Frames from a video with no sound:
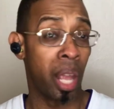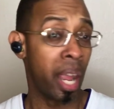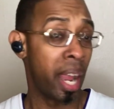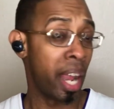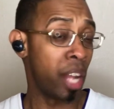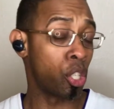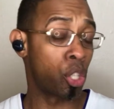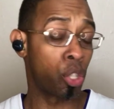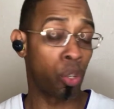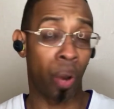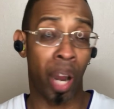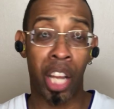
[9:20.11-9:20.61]

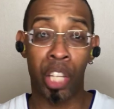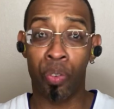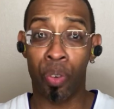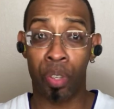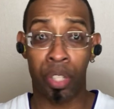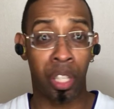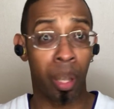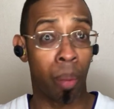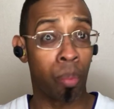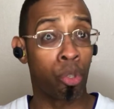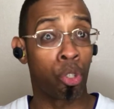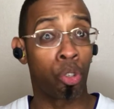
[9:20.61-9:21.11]
and trades for
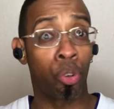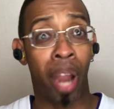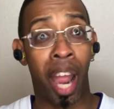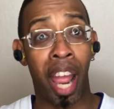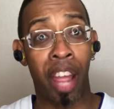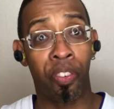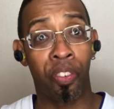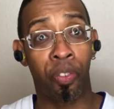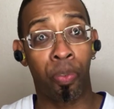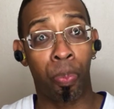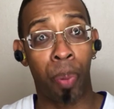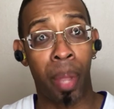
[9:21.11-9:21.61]
some
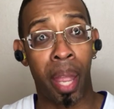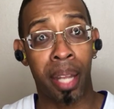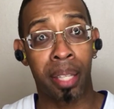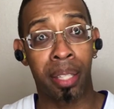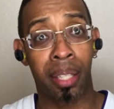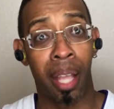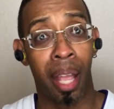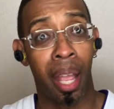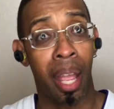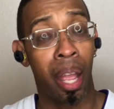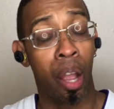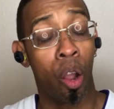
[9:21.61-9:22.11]
draft picks,